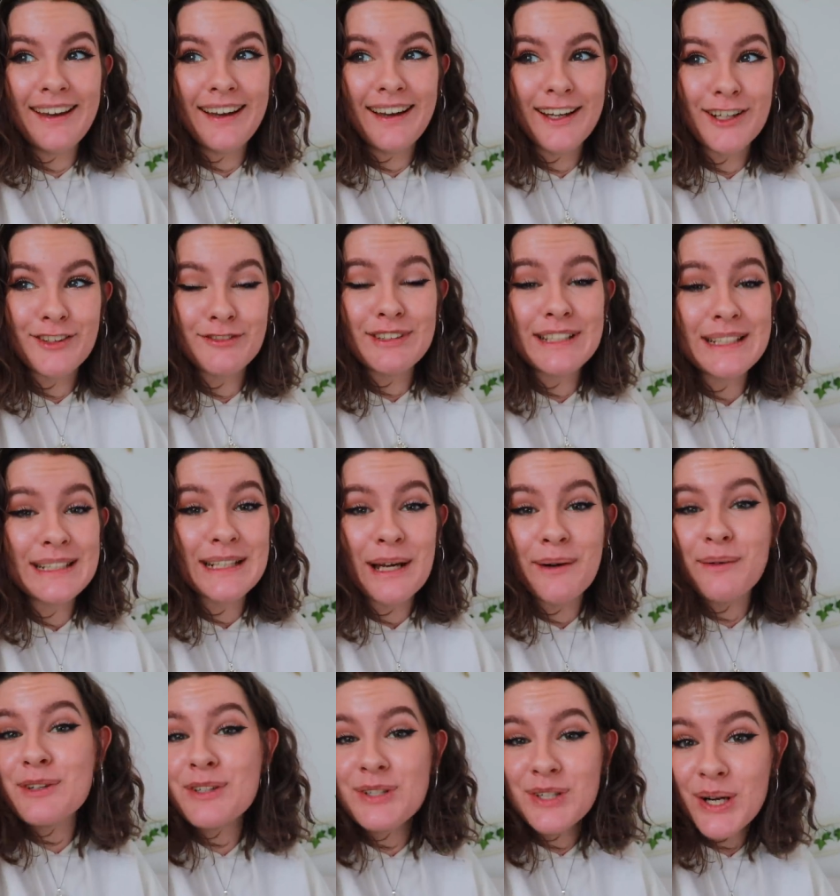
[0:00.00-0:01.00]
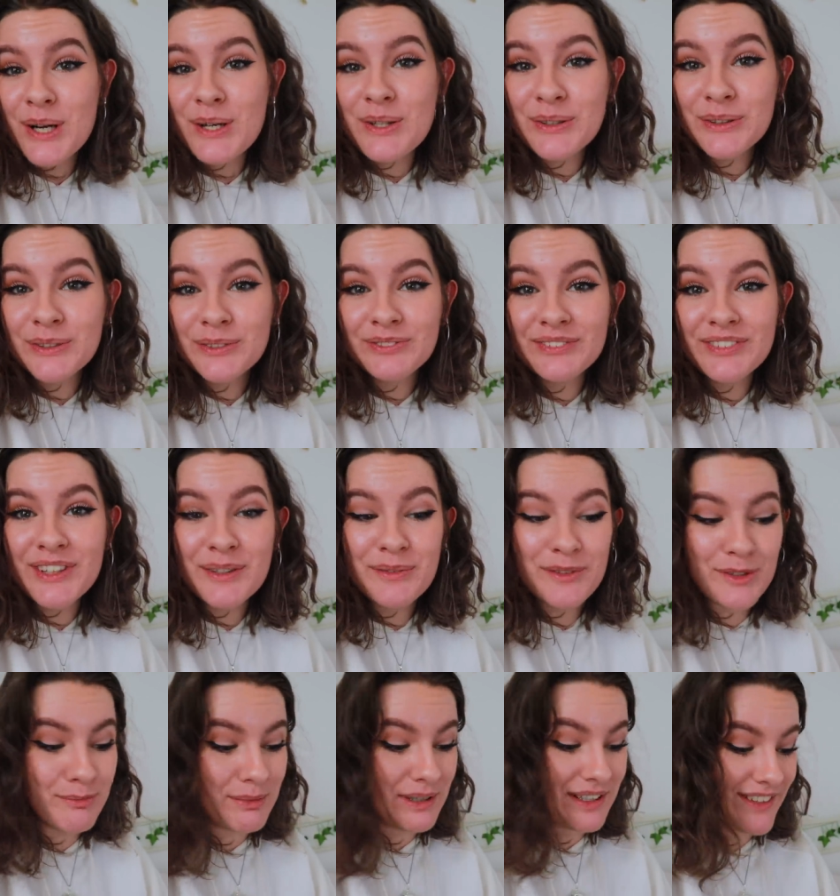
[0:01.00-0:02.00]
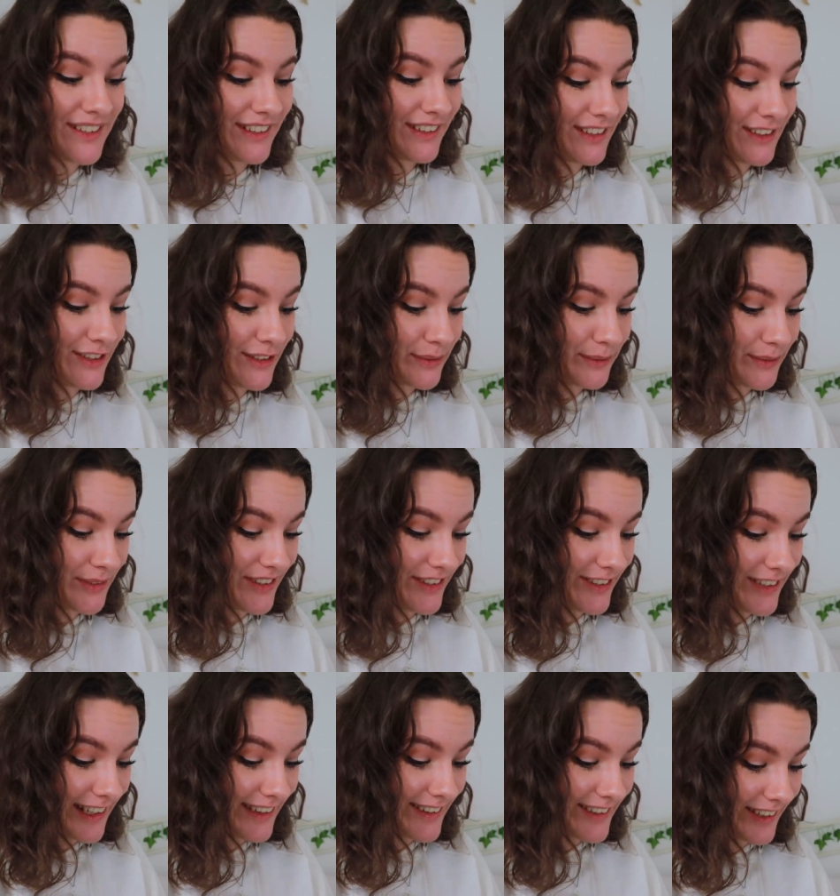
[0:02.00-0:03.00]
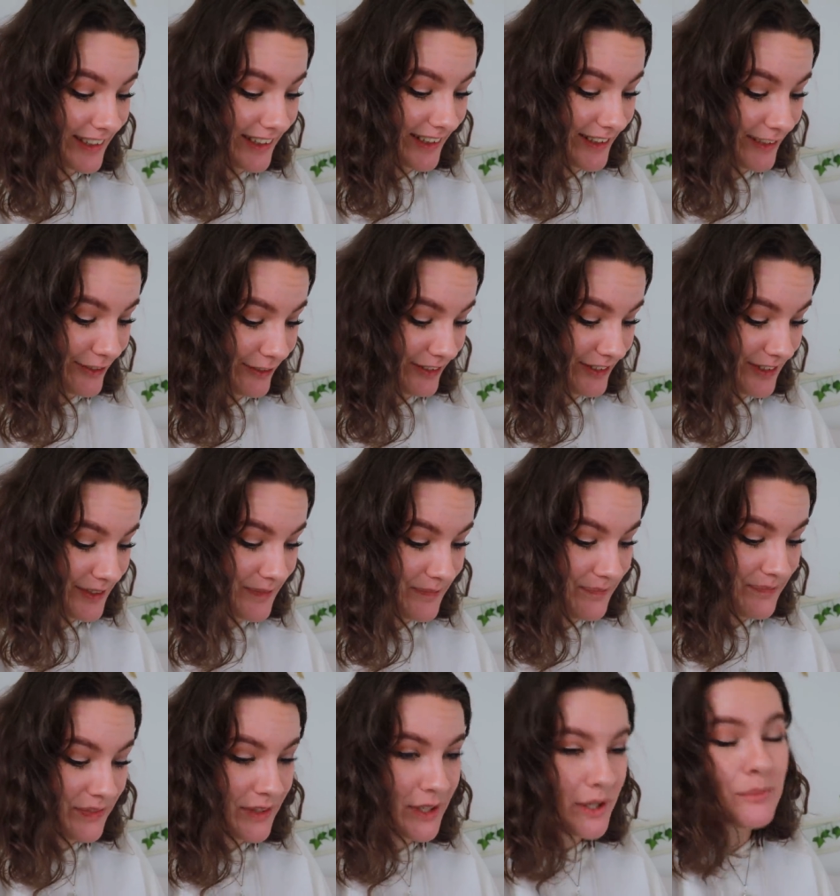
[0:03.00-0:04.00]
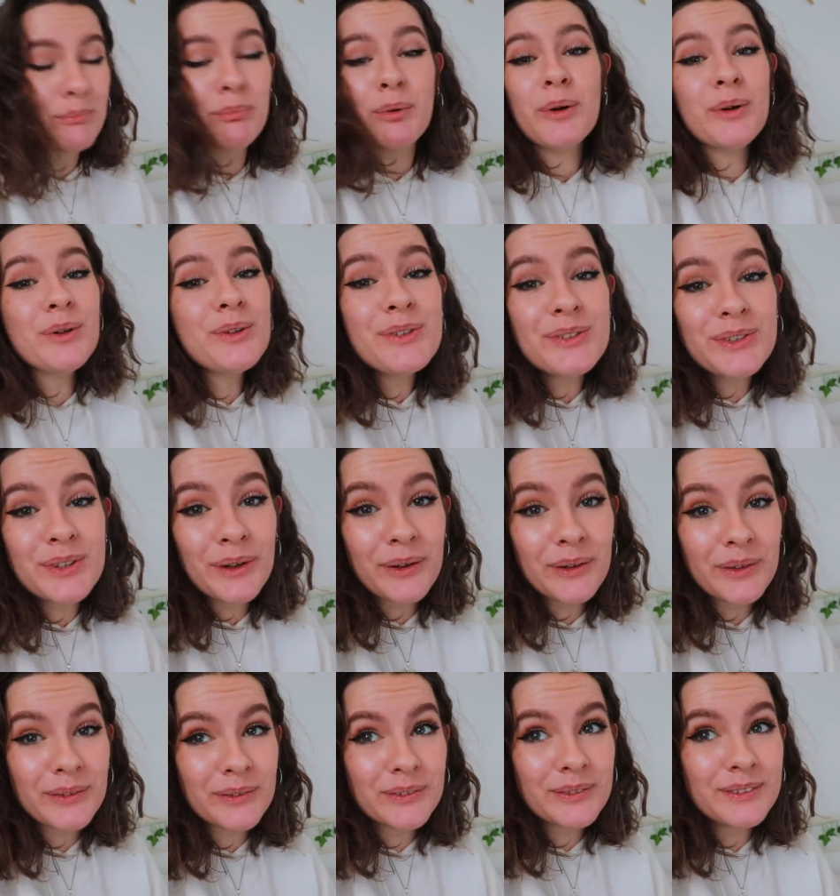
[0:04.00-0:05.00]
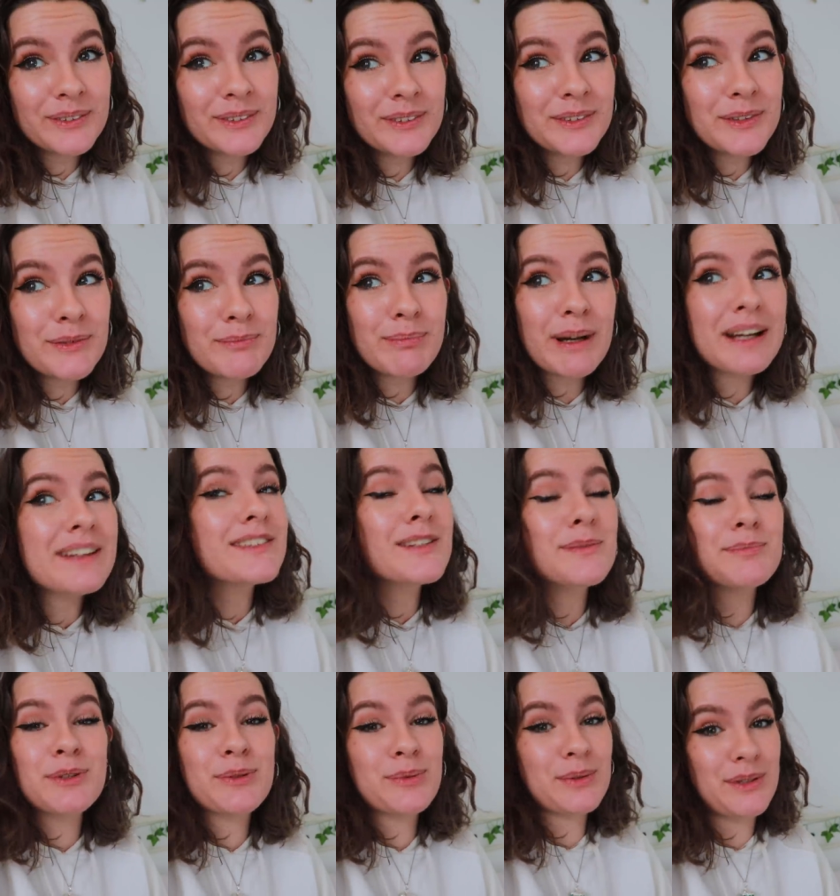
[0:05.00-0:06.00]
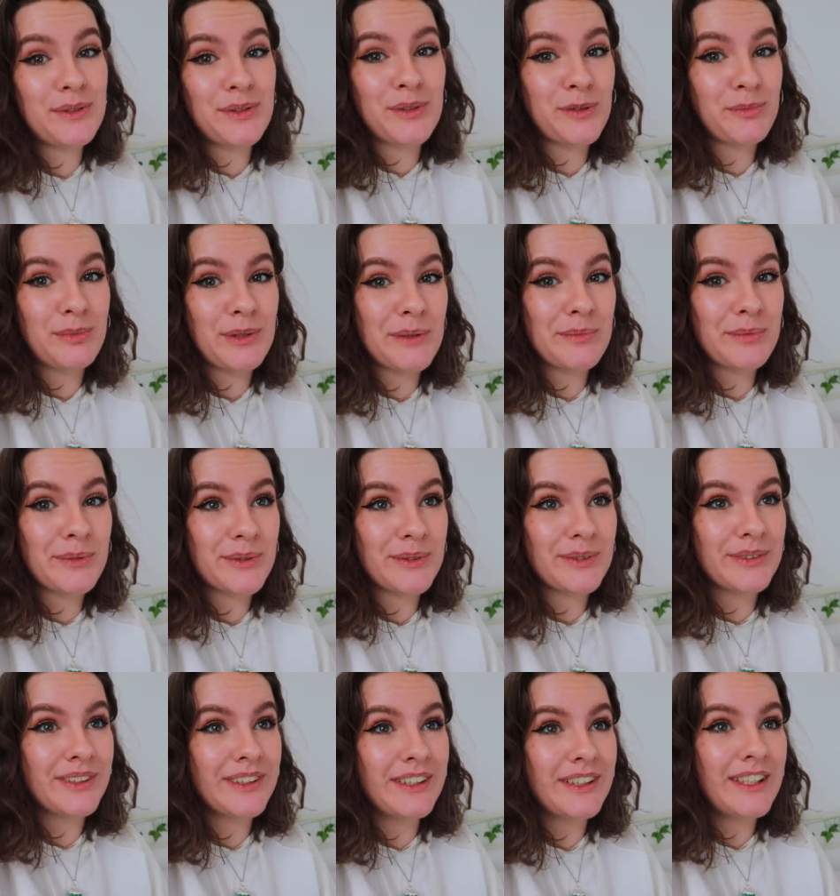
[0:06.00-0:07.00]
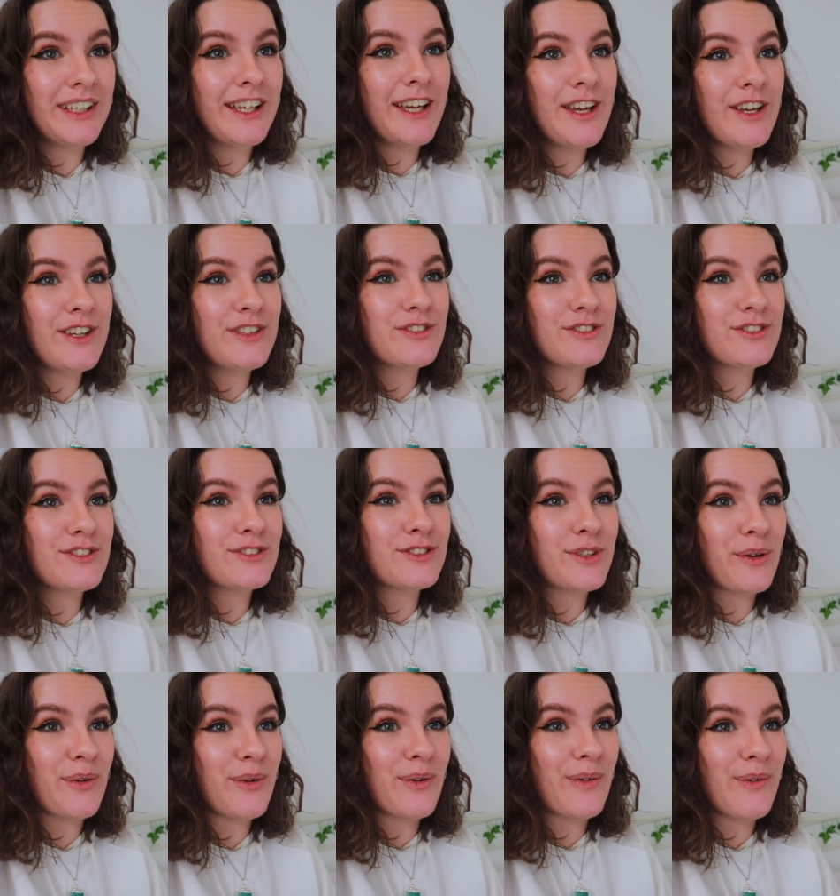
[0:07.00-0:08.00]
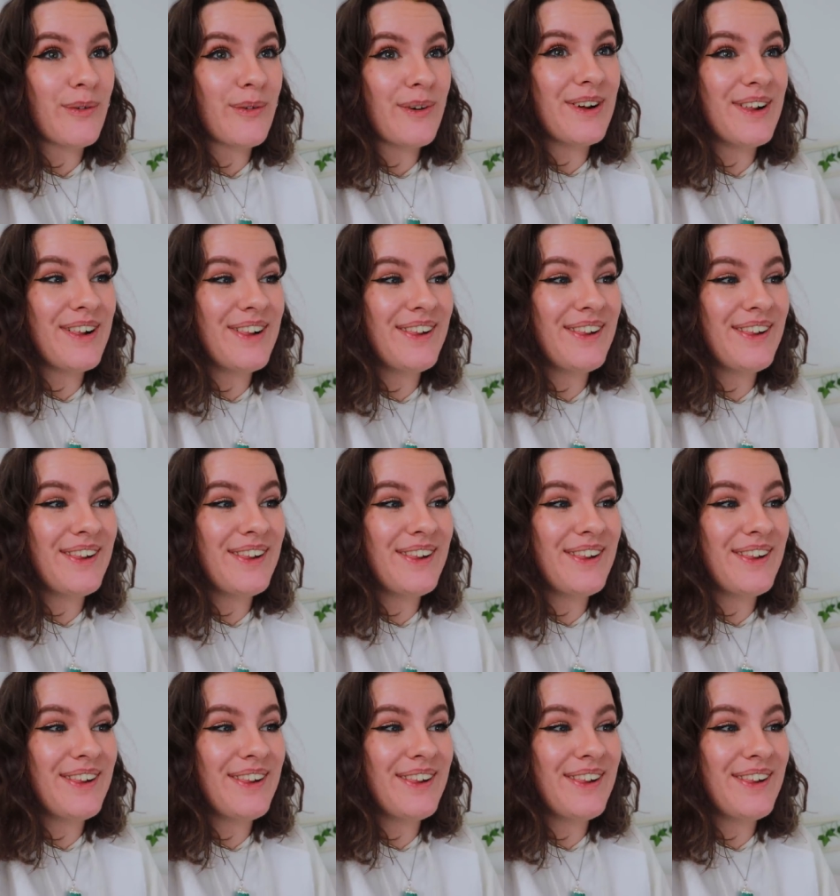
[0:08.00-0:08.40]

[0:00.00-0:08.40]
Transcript: and reading out a journal that was basically someone's sex life, but also banter between two people. So